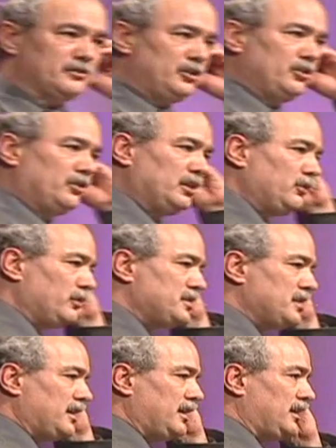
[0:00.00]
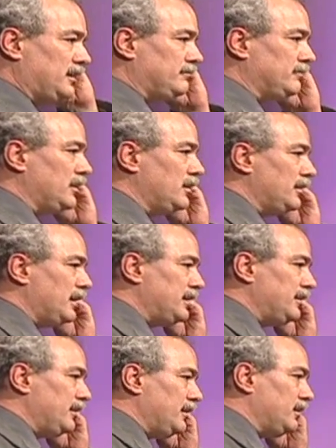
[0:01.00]
you know, he was head
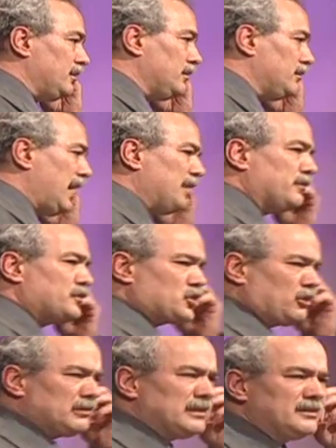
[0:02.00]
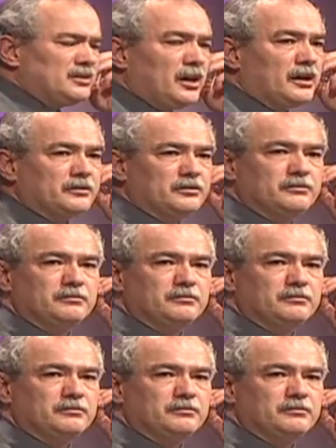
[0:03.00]
of Scotland Yard.